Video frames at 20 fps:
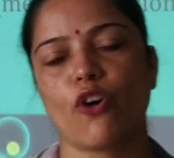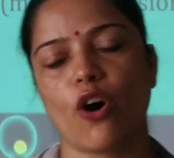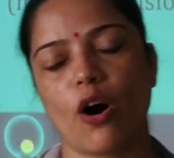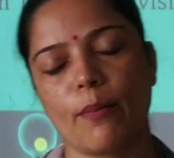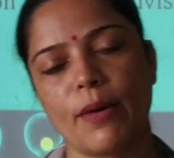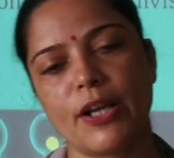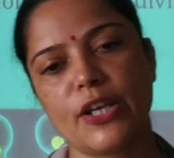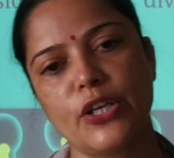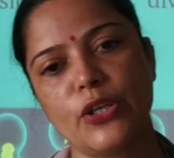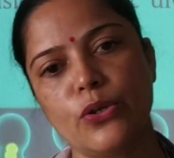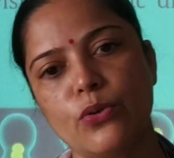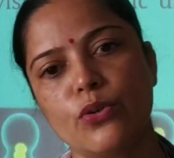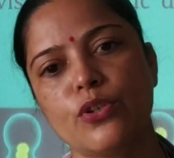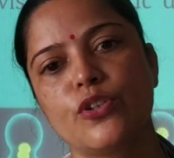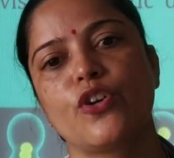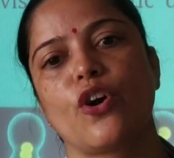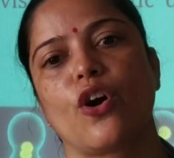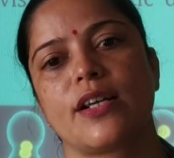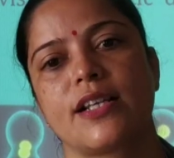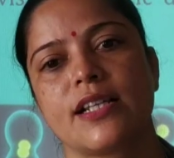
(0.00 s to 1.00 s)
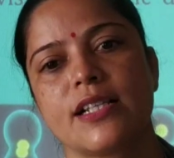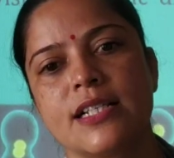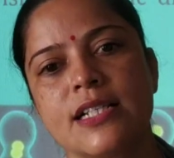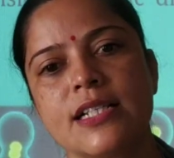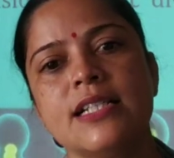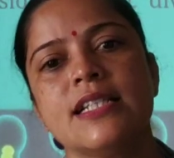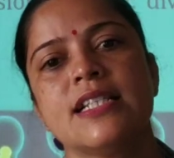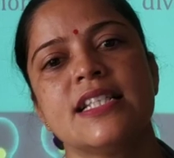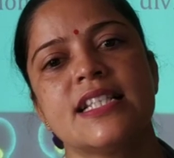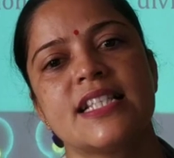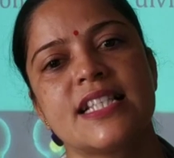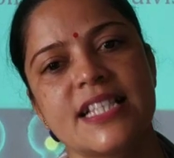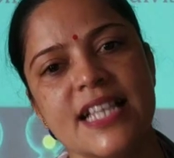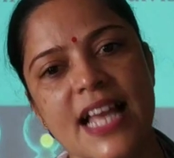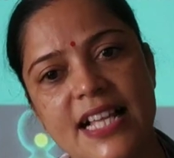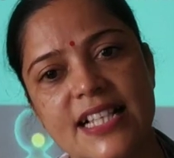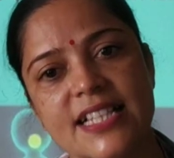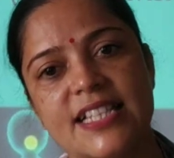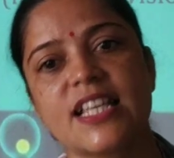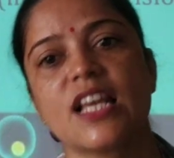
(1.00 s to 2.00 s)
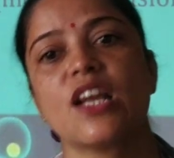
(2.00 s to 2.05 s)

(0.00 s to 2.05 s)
form a new daughter cells.